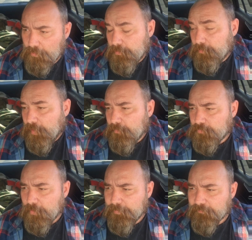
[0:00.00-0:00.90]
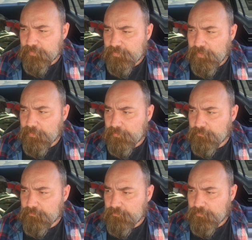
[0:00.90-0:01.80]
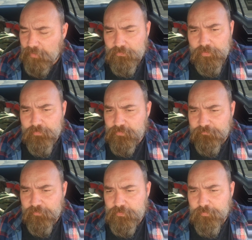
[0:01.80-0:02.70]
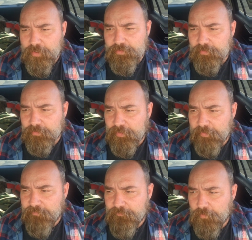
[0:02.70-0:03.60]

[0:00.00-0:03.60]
Donald Trump even said it. Donald Trump was the first president that I've ever